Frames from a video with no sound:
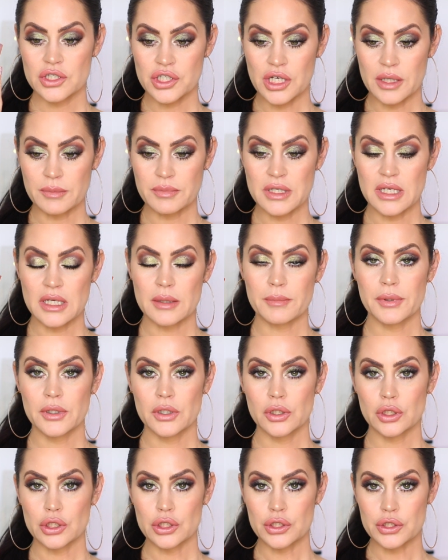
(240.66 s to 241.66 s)
Shape Tape
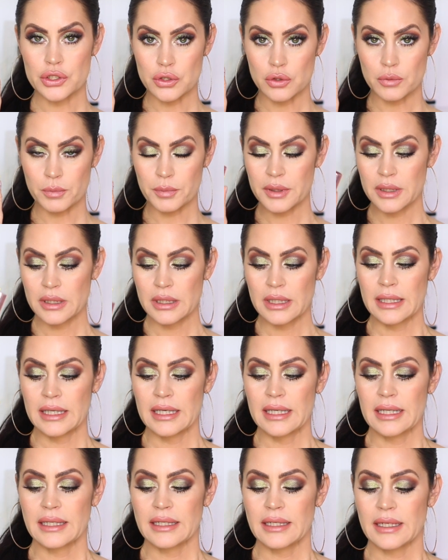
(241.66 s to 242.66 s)
dupe.
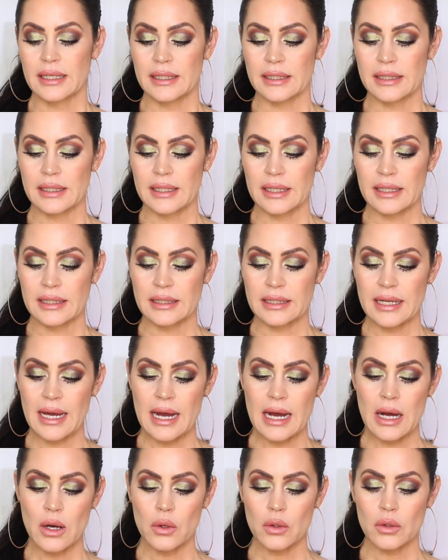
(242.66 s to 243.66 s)

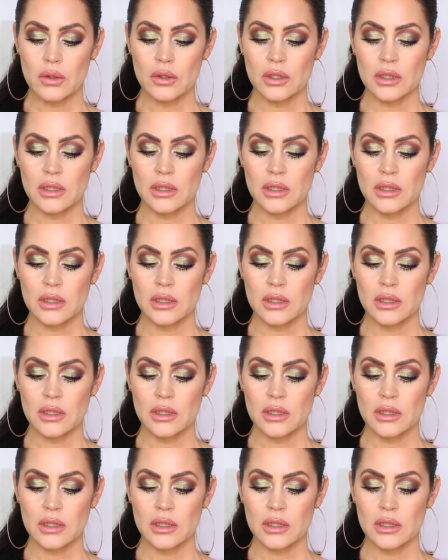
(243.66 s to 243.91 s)
Now,